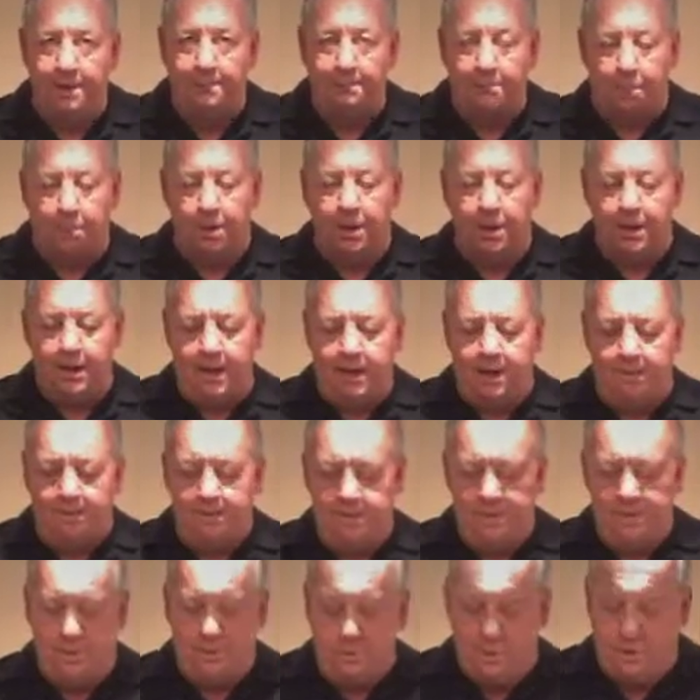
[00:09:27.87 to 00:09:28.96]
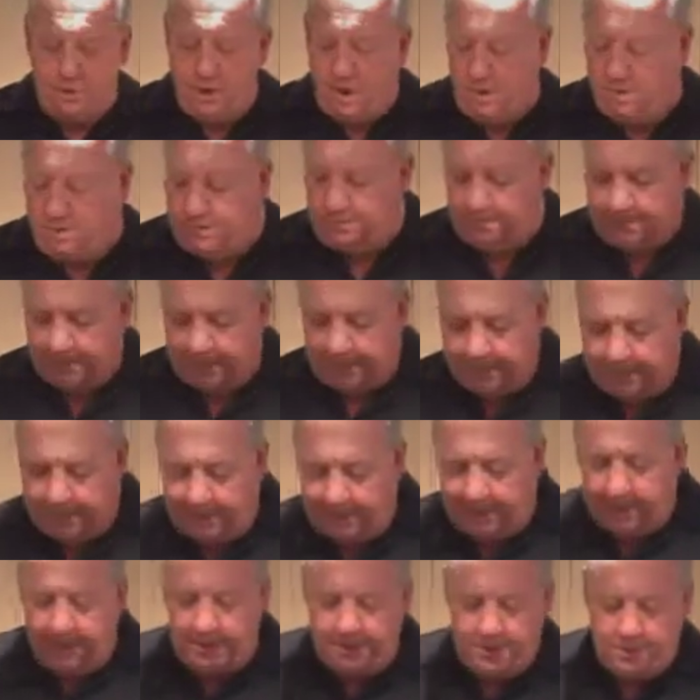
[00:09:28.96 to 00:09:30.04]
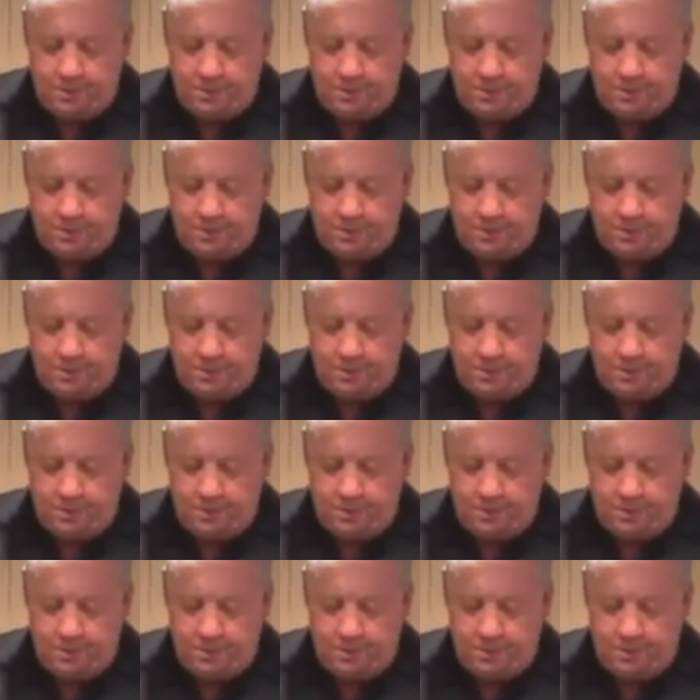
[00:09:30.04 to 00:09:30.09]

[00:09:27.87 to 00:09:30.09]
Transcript: Boiling that fish won't help it a bit.